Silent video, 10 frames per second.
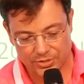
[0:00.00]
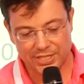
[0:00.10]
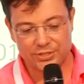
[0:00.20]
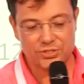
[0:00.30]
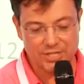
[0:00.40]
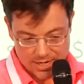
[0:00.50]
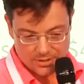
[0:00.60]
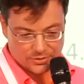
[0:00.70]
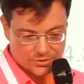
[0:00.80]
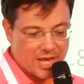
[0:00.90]
in
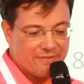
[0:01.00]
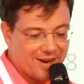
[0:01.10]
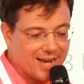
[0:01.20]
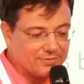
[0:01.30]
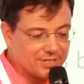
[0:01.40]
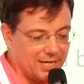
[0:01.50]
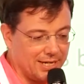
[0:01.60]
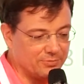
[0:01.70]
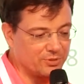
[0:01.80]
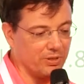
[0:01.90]
sales, 5
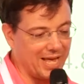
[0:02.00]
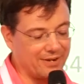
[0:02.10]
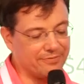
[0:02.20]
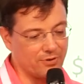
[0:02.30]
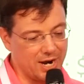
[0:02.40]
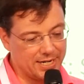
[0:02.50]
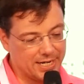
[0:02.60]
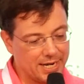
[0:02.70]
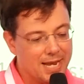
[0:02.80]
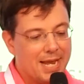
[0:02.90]
times Black
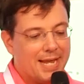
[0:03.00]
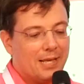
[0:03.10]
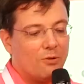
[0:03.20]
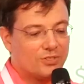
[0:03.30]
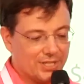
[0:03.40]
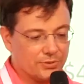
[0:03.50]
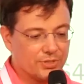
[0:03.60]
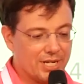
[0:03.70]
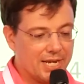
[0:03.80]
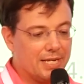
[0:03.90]
Friday. Singles
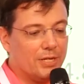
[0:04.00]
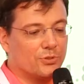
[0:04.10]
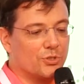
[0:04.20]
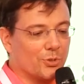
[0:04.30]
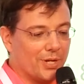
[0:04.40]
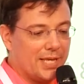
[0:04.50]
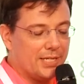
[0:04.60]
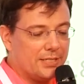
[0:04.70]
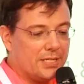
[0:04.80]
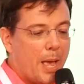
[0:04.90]
Day, it was
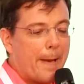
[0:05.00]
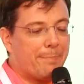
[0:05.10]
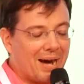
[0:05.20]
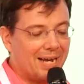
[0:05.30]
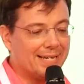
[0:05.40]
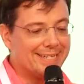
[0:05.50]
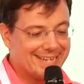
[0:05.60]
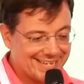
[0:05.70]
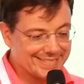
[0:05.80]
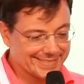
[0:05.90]
created by
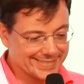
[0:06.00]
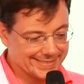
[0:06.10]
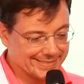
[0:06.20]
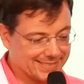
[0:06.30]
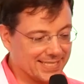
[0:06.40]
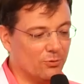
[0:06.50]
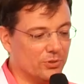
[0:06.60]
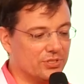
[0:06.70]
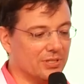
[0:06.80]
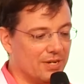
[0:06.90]
netizens. It
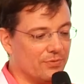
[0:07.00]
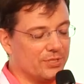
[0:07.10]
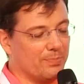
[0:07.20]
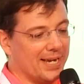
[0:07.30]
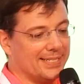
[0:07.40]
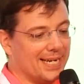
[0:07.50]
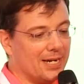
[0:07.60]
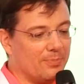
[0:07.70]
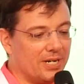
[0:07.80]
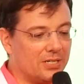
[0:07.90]
was leveraged by
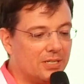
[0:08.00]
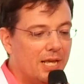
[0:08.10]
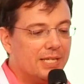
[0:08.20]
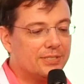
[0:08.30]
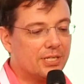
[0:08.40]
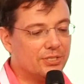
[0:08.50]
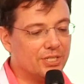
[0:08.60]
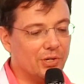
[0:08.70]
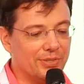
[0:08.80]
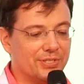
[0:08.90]
Taobao,
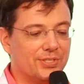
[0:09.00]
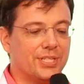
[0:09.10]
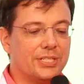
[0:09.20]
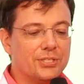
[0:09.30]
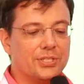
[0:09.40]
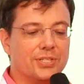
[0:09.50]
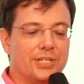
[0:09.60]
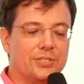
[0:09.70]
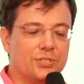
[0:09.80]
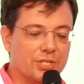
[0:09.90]
touching on this tension that
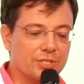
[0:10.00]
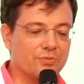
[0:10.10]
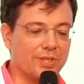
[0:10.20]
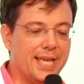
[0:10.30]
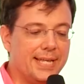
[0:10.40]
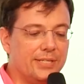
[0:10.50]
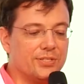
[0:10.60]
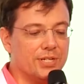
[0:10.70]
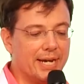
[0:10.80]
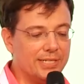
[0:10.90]
exists for the 80s
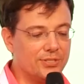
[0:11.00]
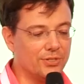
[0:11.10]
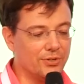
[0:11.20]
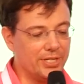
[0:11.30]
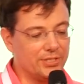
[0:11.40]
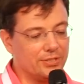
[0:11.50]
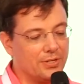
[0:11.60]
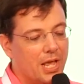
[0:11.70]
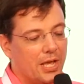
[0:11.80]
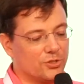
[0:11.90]
and 90s generation,
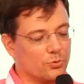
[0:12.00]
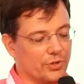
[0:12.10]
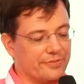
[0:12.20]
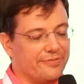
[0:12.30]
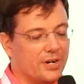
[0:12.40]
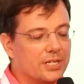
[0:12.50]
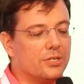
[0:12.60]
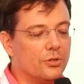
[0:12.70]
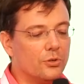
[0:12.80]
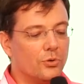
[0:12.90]
a sort of fuck
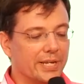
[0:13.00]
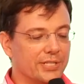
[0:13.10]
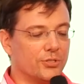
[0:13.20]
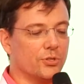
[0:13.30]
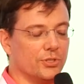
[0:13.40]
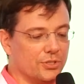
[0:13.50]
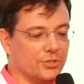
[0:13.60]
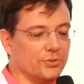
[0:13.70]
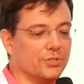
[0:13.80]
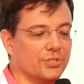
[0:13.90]
you against
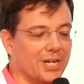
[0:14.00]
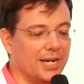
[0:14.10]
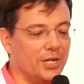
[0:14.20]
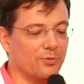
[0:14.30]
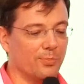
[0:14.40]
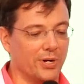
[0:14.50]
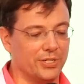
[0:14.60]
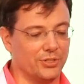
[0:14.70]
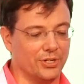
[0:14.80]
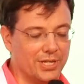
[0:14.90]
traditional society for
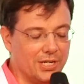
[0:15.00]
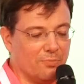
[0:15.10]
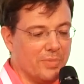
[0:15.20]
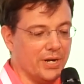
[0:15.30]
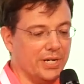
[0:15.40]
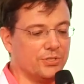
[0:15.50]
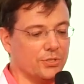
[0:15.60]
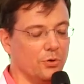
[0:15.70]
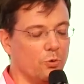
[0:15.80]
pressuring or getting married so